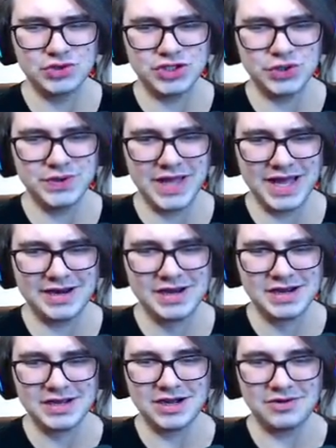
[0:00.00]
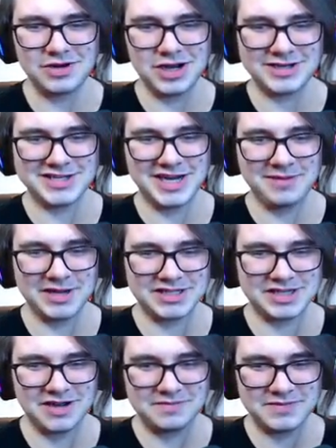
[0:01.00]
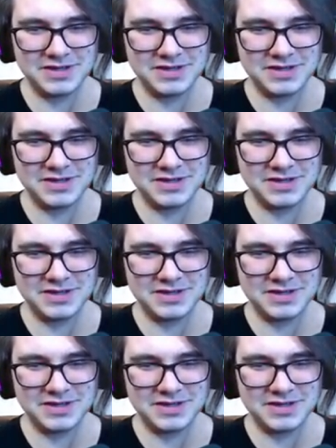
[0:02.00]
soon then? Oh god, did I mess up?